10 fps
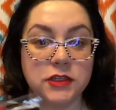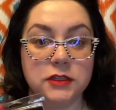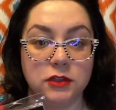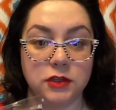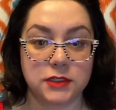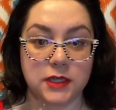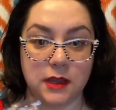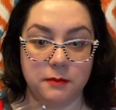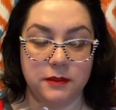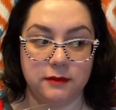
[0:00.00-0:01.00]
looked
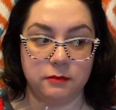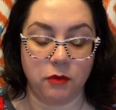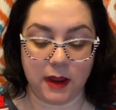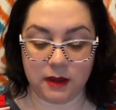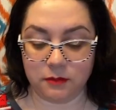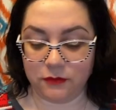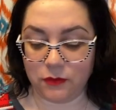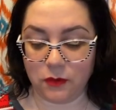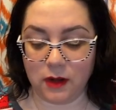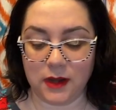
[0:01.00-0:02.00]
up this brand
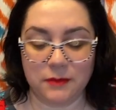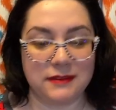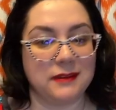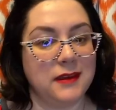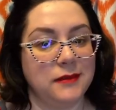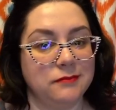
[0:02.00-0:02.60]
before, and I was like,